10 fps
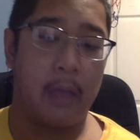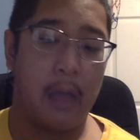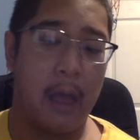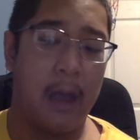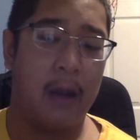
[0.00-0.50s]

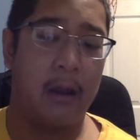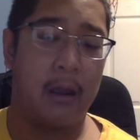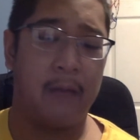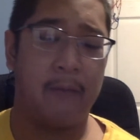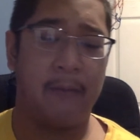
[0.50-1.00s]
And
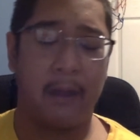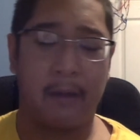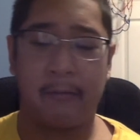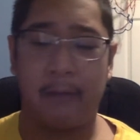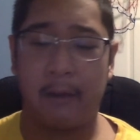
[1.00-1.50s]
in the
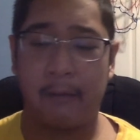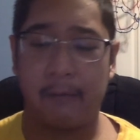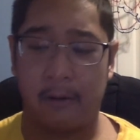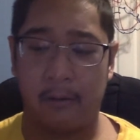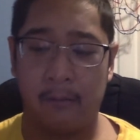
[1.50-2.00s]
next
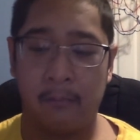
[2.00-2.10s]
section,